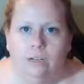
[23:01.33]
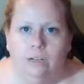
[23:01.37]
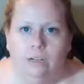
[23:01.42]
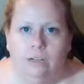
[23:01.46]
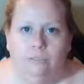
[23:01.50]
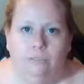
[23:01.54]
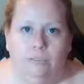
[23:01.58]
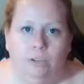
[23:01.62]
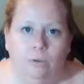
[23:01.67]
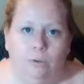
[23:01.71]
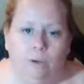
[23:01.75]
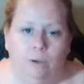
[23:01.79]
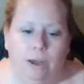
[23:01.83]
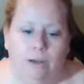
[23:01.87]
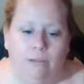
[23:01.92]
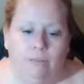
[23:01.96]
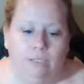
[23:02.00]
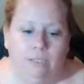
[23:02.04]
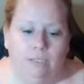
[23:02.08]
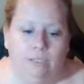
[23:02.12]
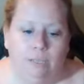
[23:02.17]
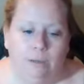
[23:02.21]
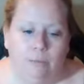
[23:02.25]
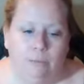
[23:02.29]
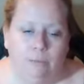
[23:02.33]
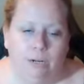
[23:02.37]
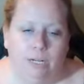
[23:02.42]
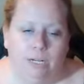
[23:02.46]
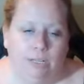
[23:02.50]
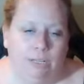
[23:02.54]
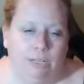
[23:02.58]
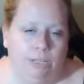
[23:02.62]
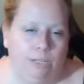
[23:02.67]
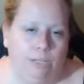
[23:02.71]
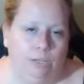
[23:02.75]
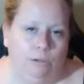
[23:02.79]
if you have
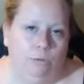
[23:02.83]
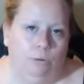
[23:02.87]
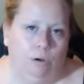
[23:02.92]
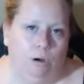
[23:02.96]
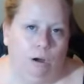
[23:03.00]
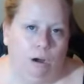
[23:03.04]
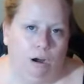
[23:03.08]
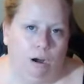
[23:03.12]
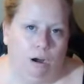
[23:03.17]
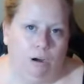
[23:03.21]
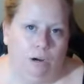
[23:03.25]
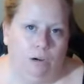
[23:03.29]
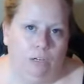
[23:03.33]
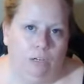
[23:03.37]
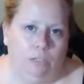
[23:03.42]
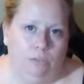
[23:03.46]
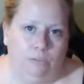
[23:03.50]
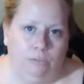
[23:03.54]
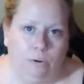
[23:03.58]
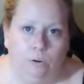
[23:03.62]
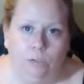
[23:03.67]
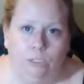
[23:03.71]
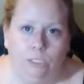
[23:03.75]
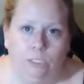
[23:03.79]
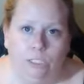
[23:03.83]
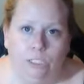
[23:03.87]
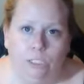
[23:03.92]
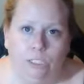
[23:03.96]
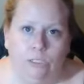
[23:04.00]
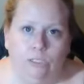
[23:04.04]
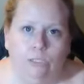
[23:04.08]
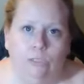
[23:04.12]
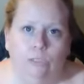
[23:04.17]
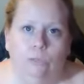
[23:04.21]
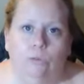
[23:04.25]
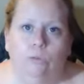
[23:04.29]
somebody that you are devoted
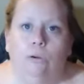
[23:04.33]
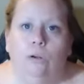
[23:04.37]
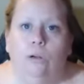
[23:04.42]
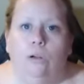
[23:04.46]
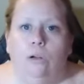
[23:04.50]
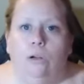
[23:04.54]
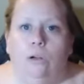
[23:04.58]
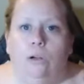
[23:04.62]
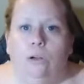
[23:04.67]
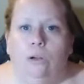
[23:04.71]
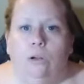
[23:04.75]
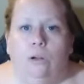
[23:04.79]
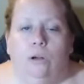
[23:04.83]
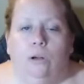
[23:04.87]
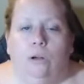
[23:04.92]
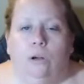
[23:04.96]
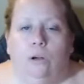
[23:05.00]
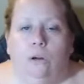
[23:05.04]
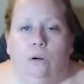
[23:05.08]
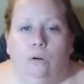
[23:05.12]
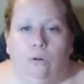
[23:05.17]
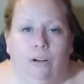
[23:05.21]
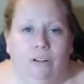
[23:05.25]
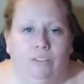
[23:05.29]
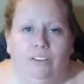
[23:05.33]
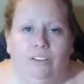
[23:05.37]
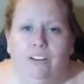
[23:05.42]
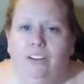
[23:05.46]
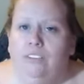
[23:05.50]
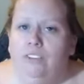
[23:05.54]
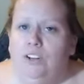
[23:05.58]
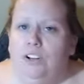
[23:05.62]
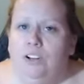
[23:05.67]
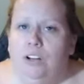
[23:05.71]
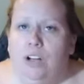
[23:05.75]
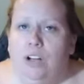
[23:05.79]
to, or even
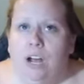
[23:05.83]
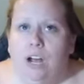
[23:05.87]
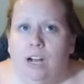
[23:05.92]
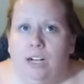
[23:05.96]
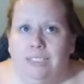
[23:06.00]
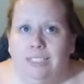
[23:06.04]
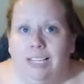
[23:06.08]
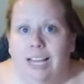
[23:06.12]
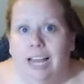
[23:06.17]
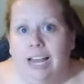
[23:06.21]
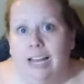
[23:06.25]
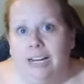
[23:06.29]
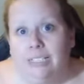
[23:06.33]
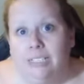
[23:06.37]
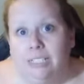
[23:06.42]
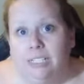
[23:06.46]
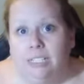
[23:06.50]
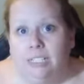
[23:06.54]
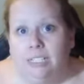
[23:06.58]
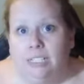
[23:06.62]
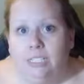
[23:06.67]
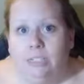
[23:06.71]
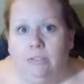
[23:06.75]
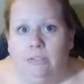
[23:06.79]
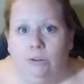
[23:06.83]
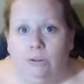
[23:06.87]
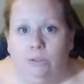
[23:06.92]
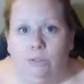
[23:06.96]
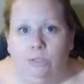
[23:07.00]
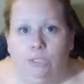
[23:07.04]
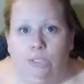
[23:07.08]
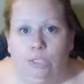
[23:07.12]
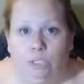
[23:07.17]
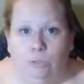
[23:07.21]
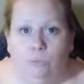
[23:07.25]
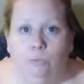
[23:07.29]
if you're not technically
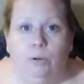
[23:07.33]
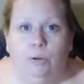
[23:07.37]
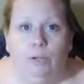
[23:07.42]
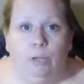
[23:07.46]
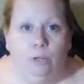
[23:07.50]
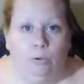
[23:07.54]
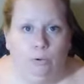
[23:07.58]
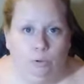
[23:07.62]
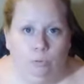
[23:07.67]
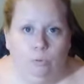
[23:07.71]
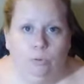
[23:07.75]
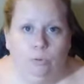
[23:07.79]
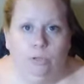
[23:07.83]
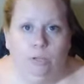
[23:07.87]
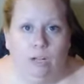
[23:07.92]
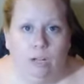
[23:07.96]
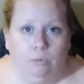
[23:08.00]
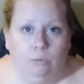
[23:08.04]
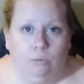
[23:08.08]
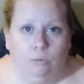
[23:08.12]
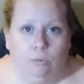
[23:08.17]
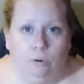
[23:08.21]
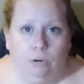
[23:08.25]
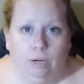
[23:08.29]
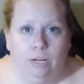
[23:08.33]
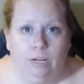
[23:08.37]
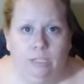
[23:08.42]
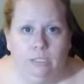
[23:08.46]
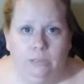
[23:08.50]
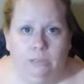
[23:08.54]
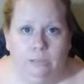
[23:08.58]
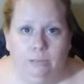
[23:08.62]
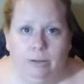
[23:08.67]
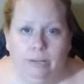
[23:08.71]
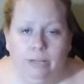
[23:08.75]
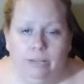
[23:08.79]
devoted to, but you do a lot of
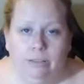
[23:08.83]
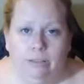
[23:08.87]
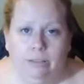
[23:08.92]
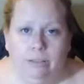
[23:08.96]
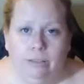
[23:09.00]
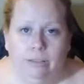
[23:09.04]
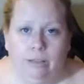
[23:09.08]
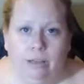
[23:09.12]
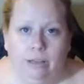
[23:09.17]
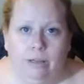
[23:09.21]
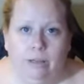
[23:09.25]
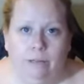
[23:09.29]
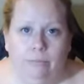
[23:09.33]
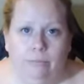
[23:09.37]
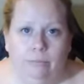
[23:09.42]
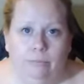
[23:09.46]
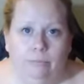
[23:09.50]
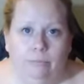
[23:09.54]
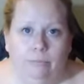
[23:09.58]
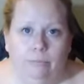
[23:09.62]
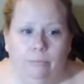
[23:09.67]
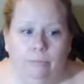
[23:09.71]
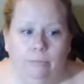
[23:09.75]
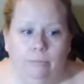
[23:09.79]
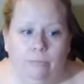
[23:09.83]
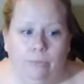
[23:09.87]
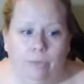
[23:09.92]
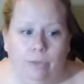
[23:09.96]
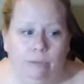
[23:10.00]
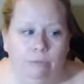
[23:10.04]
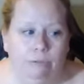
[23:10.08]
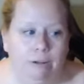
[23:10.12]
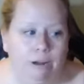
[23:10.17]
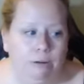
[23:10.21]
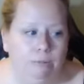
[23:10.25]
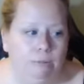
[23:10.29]
workings with,
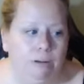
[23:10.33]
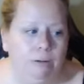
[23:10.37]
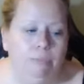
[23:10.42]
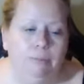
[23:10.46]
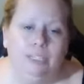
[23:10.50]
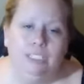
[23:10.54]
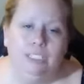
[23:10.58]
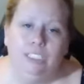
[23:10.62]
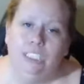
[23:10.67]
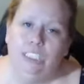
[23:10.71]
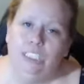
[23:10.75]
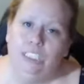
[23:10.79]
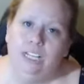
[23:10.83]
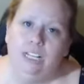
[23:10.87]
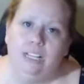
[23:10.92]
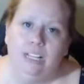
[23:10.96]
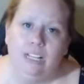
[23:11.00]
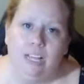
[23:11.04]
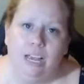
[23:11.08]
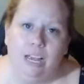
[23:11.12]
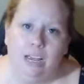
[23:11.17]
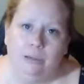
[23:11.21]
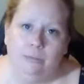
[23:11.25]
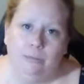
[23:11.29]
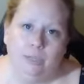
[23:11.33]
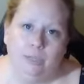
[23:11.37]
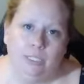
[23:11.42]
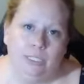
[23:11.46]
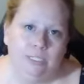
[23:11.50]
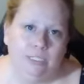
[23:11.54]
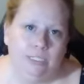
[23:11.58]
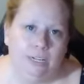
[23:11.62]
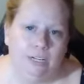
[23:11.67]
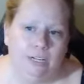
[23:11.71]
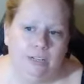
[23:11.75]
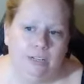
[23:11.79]
you might want to petition them
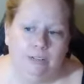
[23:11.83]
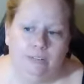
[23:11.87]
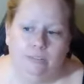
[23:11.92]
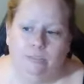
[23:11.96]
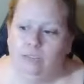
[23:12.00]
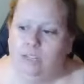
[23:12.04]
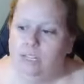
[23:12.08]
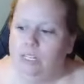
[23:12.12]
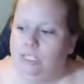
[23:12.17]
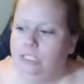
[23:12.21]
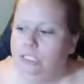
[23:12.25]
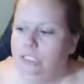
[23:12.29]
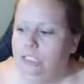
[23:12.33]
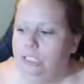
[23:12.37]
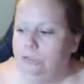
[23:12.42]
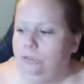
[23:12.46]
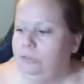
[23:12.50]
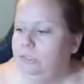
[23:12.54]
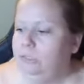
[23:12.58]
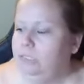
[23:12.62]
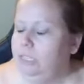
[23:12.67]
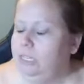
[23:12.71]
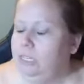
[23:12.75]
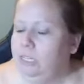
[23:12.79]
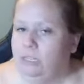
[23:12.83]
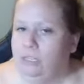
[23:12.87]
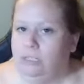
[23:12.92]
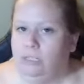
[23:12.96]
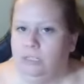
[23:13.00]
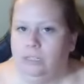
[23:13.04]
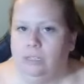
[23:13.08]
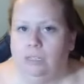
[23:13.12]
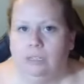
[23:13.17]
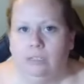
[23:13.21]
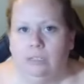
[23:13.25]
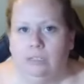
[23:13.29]
instead of like choosing
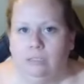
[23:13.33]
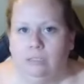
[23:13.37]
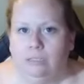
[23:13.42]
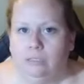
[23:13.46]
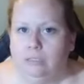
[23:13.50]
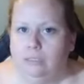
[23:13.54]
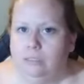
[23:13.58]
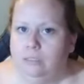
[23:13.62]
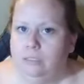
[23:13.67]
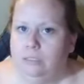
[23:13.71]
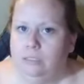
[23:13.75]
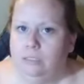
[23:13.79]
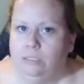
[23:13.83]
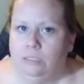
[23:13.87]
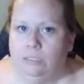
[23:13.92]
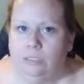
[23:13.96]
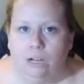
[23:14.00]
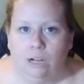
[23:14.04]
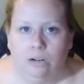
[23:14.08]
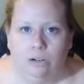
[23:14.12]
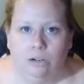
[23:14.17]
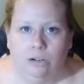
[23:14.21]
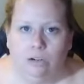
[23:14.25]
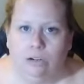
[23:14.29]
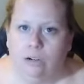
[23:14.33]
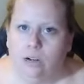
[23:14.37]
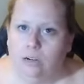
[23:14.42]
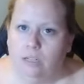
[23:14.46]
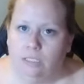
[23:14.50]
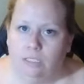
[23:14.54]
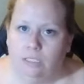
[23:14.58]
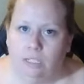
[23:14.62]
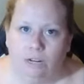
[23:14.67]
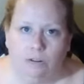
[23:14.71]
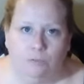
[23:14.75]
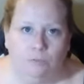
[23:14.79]
a god or a
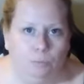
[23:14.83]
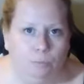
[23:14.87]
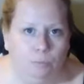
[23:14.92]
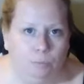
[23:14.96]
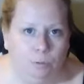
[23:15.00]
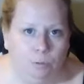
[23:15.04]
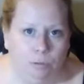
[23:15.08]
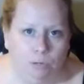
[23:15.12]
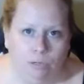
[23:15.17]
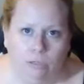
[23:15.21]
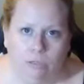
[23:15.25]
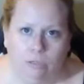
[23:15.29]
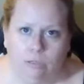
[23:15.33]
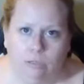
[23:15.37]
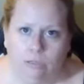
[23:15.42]
goddess out of a book.